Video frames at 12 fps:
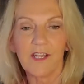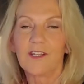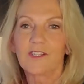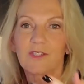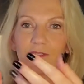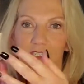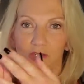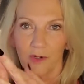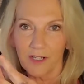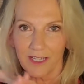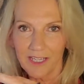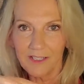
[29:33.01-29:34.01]
So it's your
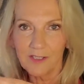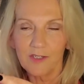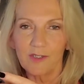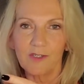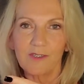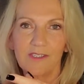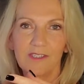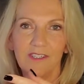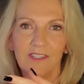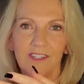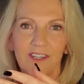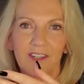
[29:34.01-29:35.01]
cleansers,
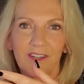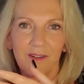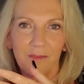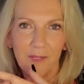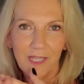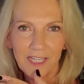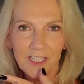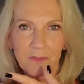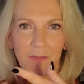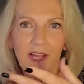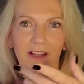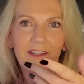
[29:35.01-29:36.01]
pH
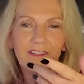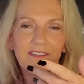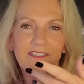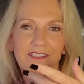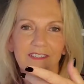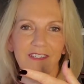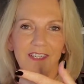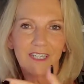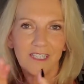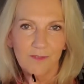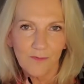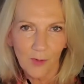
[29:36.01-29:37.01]
balance,
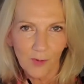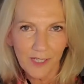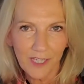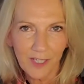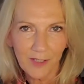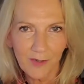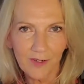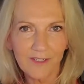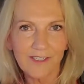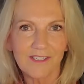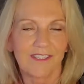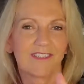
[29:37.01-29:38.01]
exfoliators.